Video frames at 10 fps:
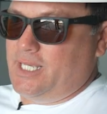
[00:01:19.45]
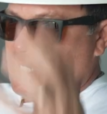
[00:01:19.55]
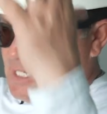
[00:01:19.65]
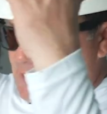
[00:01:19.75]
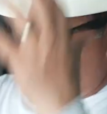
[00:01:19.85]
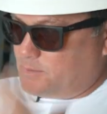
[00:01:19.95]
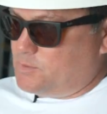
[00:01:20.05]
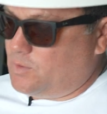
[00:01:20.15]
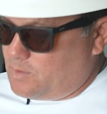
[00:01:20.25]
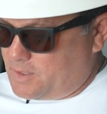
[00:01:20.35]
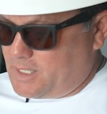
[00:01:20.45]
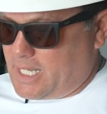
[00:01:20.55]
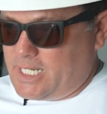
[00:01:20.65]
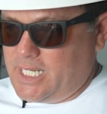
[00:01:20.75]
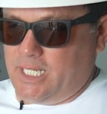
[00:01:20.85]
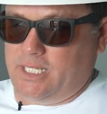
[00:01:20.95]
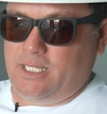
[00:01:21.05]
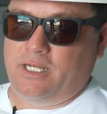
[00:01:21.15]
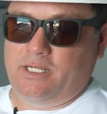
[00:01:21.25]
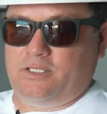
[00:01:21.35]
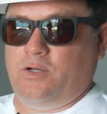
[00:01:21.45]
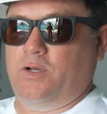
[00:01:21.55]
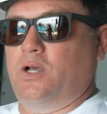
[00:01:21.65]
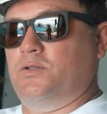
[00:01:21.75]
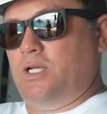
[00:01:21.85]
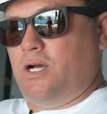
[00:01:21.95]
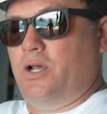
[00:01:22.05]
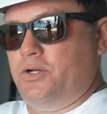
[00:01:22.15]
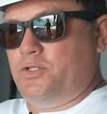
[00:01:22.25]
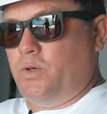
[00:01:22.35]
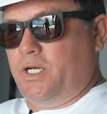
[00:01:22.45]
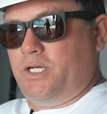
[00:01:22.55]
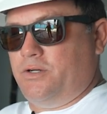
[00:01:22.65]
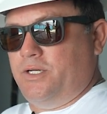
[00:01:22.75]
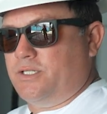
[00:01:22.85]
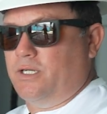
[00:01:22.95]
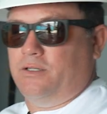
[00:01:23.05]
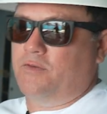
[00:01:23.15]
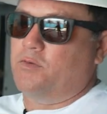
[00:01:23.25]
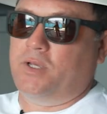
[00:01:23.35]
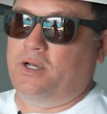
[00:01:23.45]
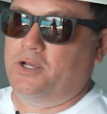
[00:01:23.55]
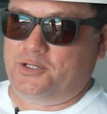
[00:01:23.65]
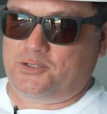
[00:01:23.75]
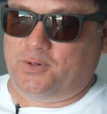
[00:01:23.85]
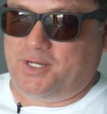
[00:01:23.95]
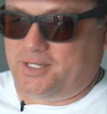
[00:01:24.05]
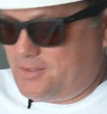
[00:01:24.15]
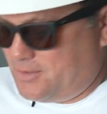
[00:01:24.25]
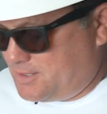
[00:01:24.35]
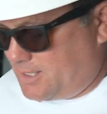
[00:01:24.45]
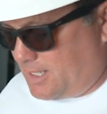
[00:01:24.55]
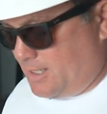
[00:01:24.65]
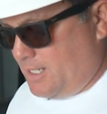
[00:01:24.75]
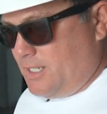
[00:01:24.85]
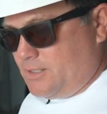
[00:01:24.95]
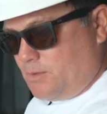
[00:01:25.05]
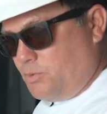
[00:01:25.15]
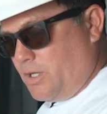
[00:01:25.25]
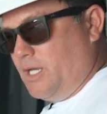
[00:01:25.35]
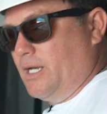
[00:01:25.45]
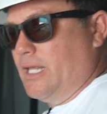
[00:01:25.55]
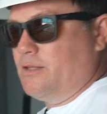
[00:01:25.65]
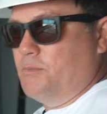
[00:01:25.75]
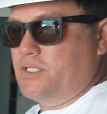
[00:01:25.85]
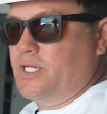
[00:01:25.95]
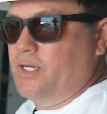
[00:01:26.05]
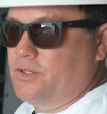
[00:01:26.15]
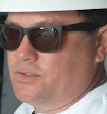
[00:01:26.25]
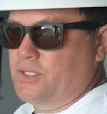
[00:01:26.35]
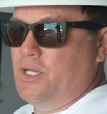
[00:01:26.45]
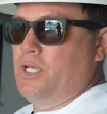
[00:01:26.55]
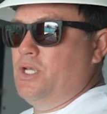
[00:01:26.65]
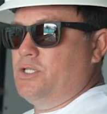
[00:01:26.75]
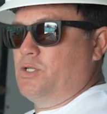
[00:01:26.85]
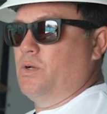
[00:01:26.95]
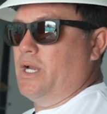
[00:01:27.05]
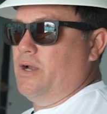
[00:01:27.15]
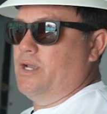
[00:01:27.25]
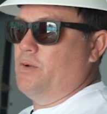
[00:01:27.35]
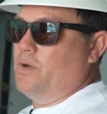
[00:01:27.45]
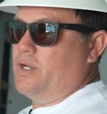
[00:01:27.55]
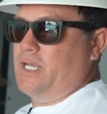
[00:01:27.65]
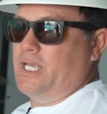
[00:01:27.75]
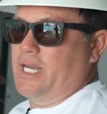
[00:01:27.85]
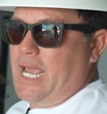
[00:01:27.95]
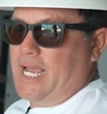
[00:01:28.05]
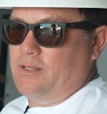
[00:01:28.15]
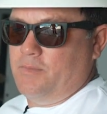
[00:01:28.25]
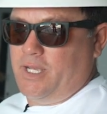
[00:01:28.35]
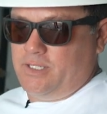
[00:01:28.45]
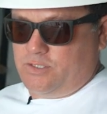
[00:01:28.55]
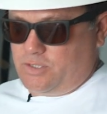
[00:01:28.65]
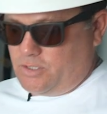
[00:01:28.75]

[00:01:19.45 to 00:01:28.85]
and it's absorbing that heat, and so it goes to 120 degrees, it'll never be 120 degrees again. So bringing the materials to an area where it can get acclimated is